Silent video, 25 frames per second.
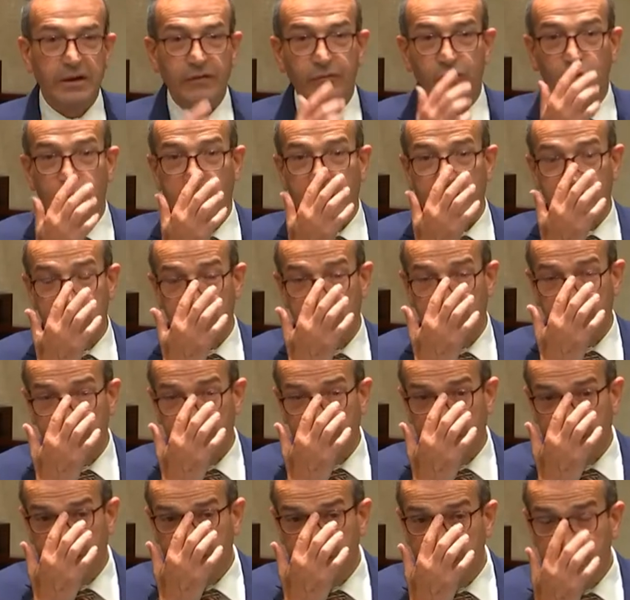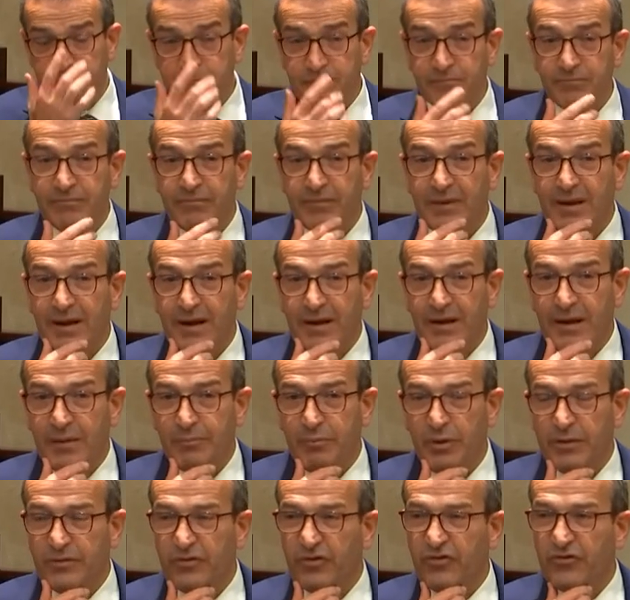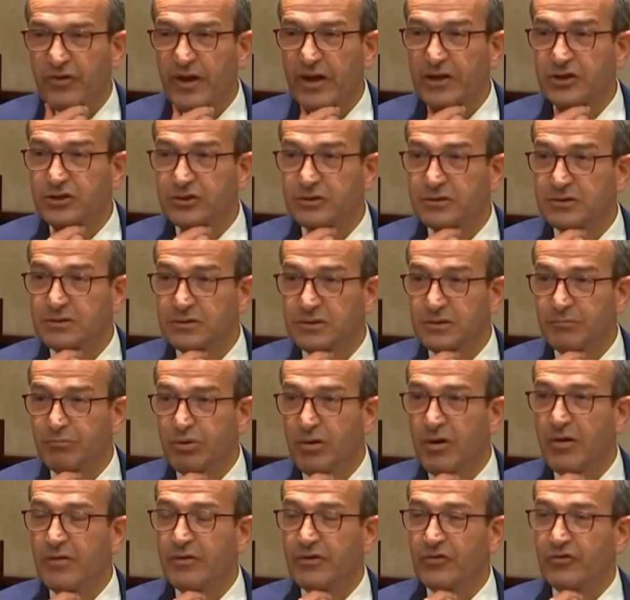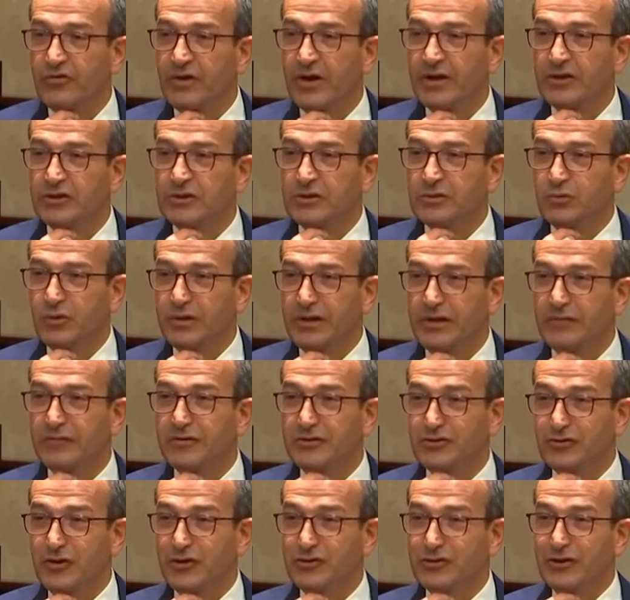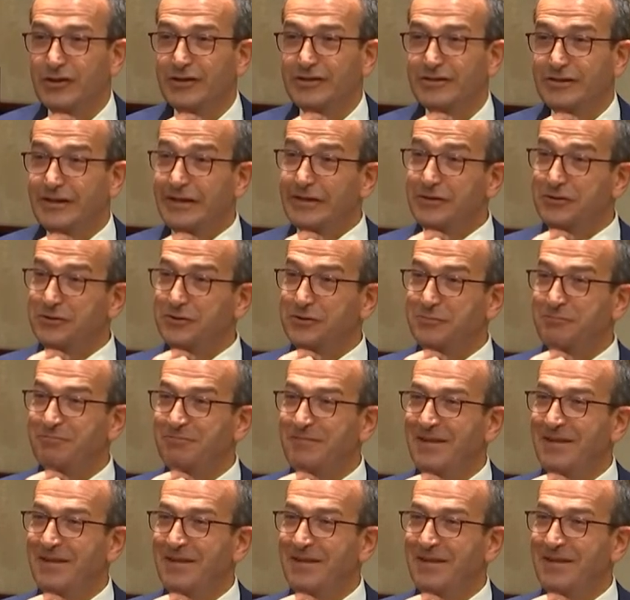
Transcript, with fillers: if we actually made a couple other stations, priority stations where the infrastructure exists.